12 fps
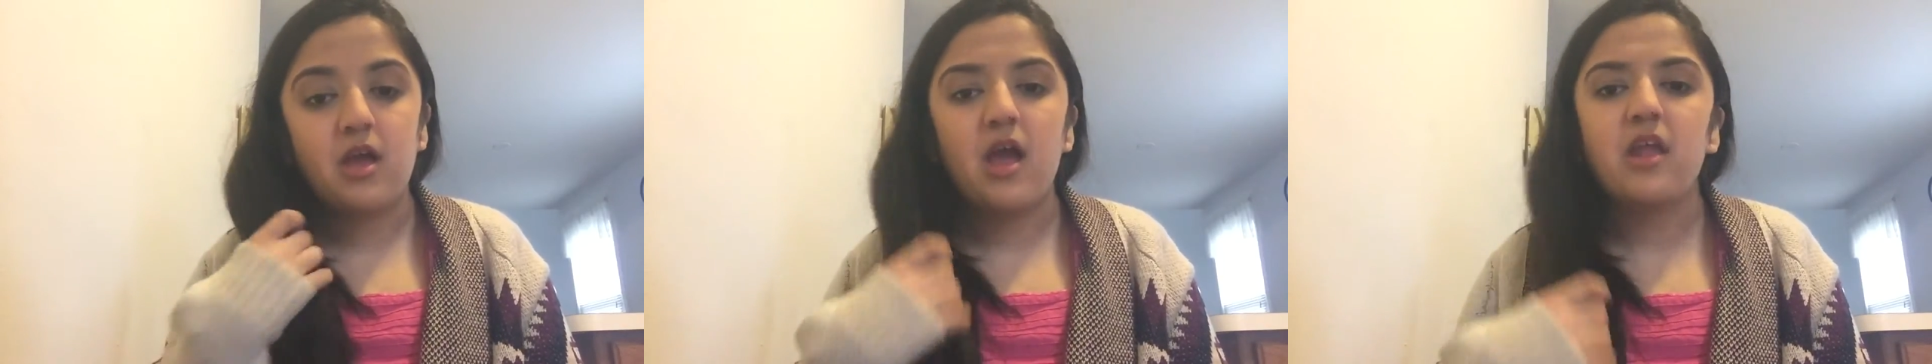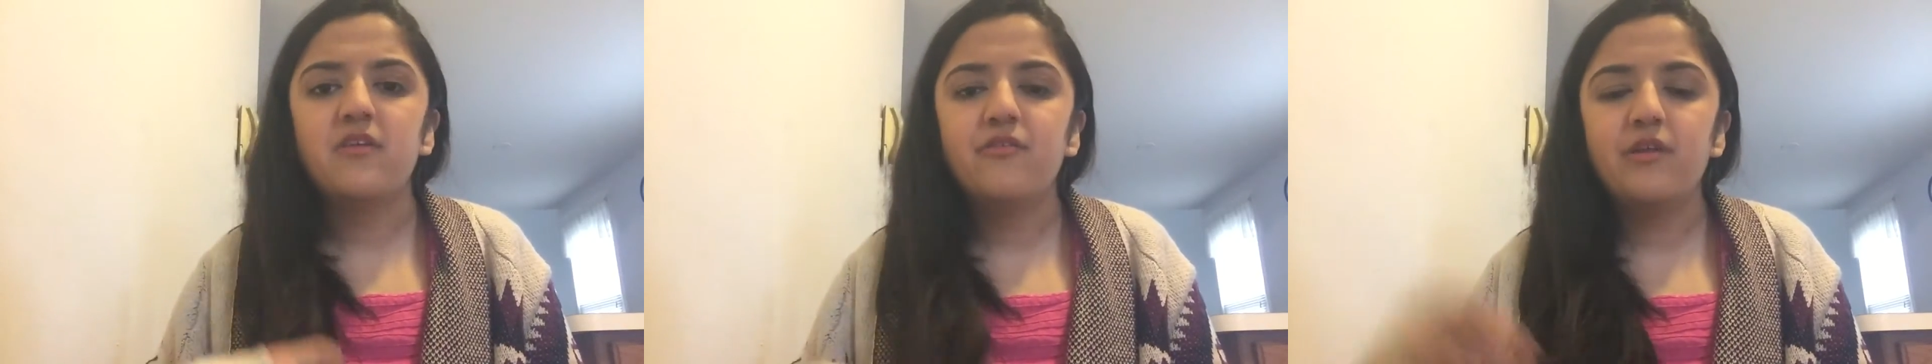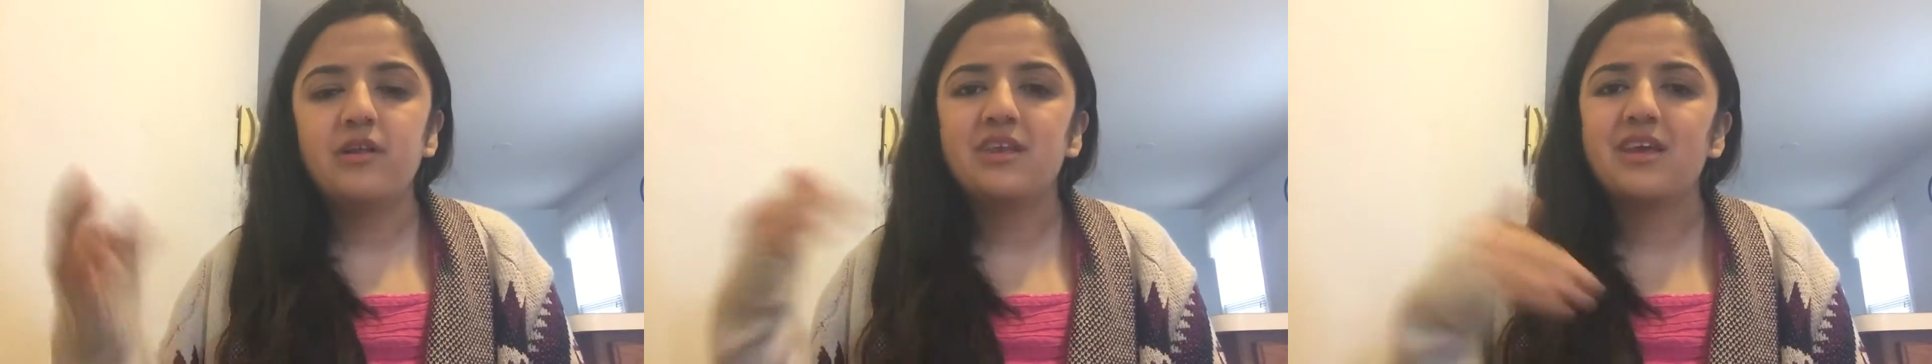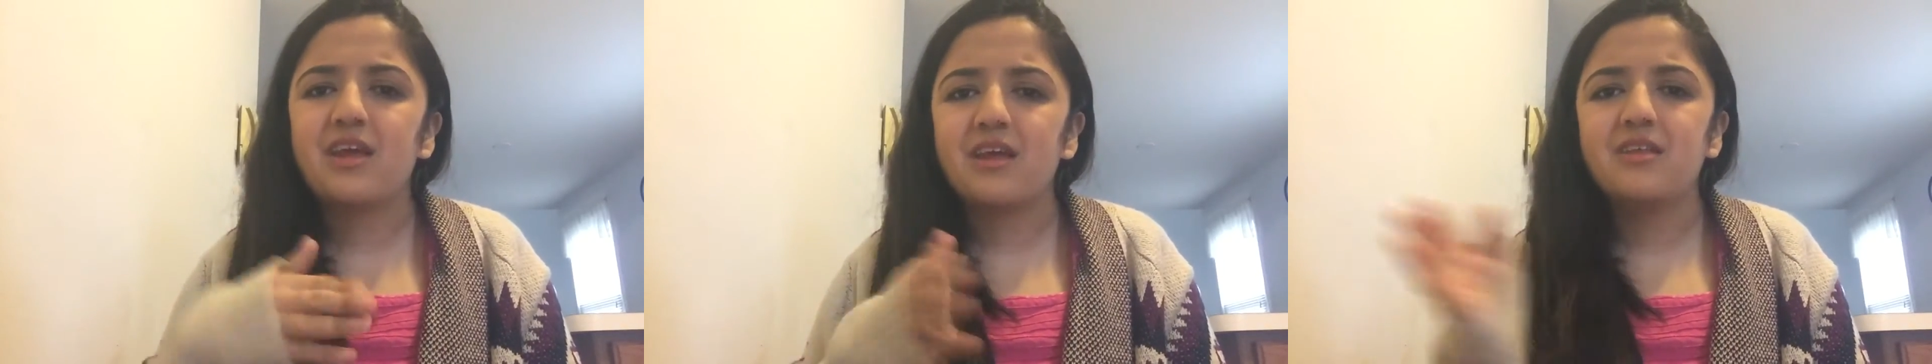And I feel like
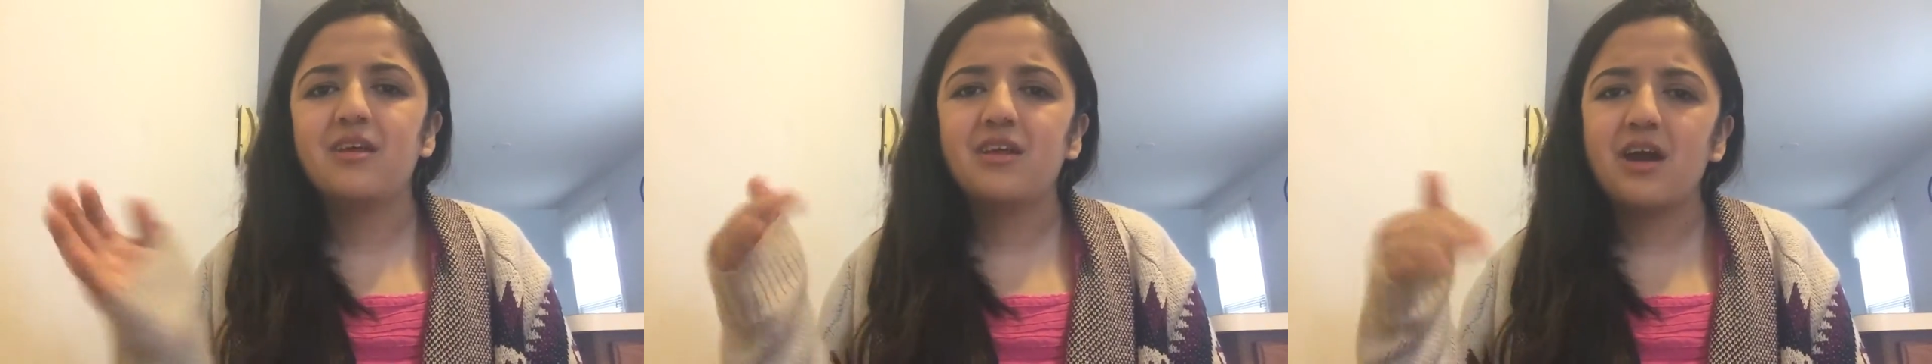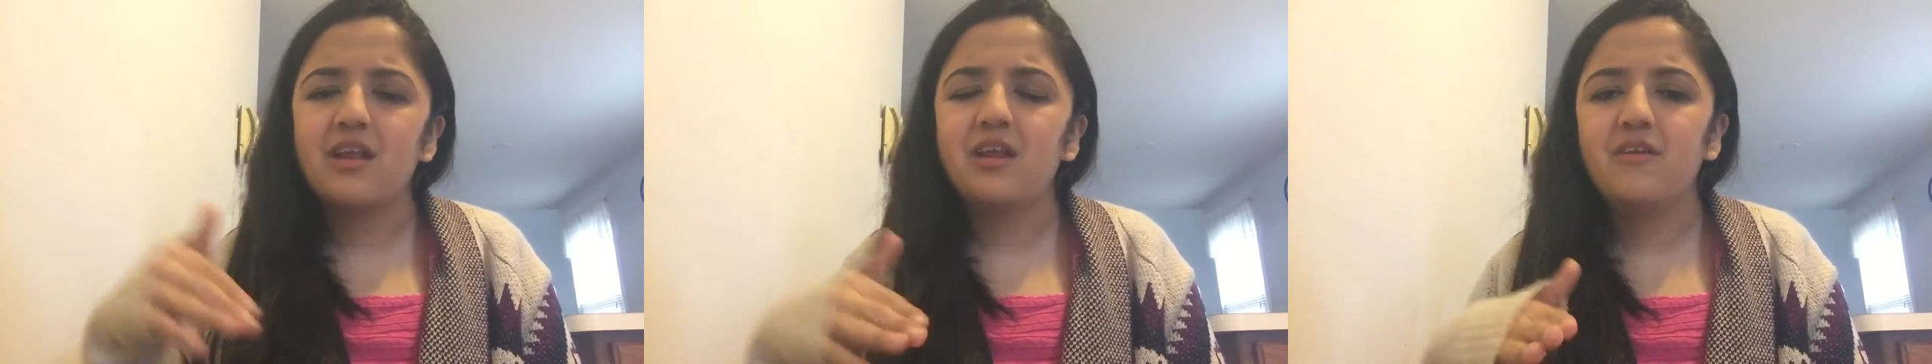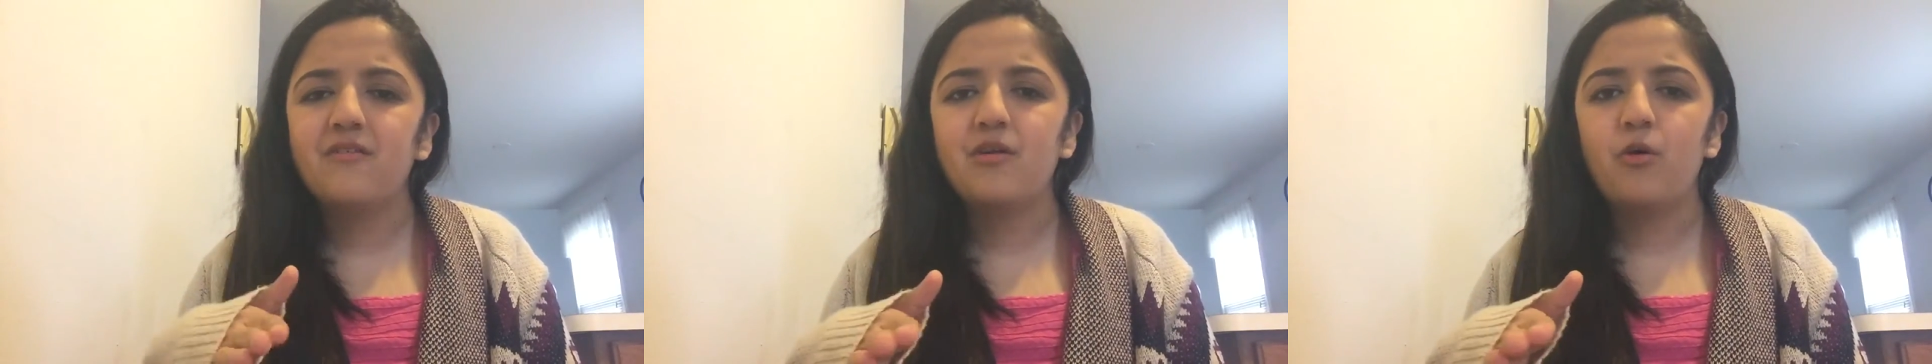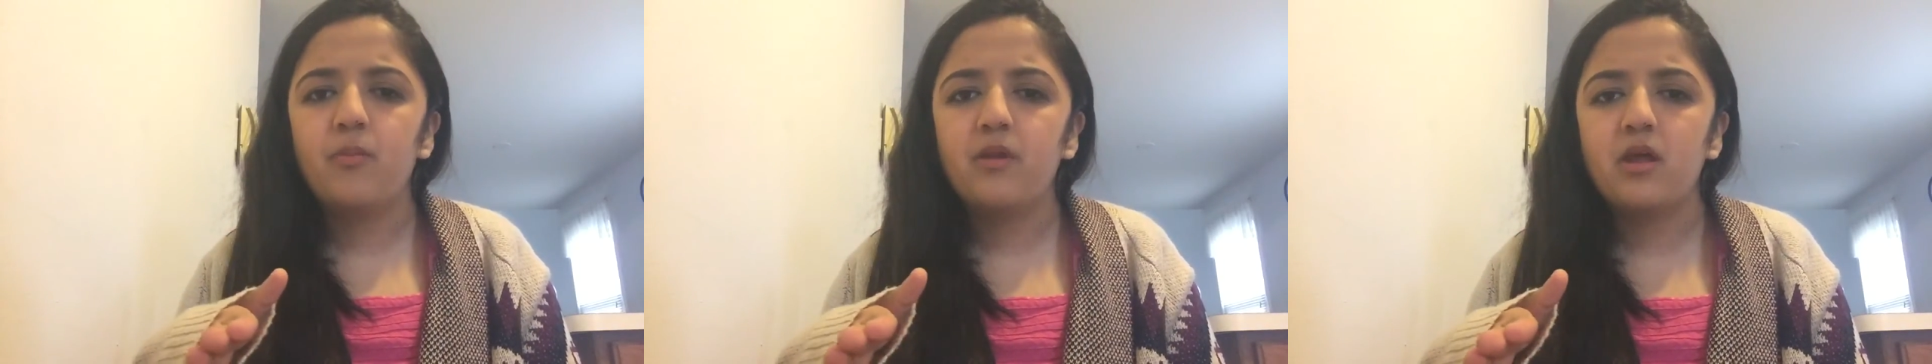they did kind of leave it
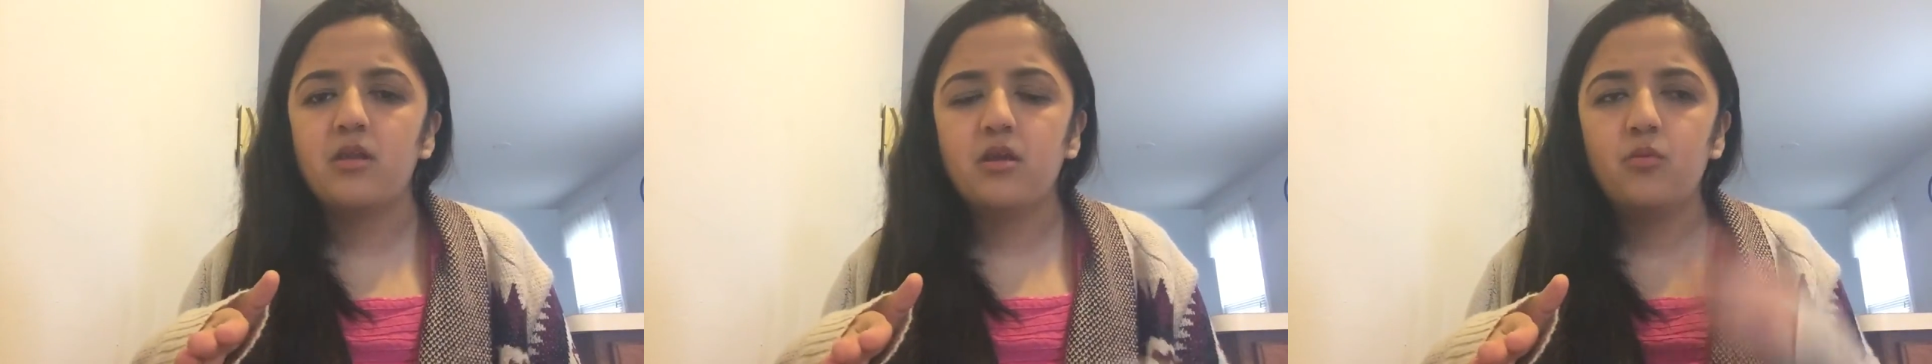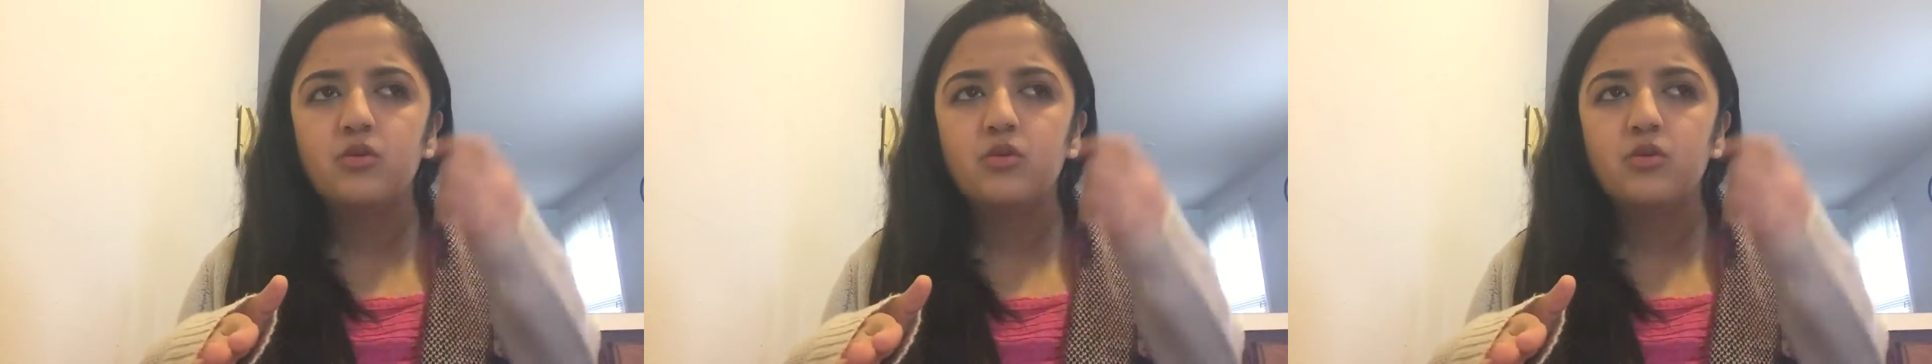open ended,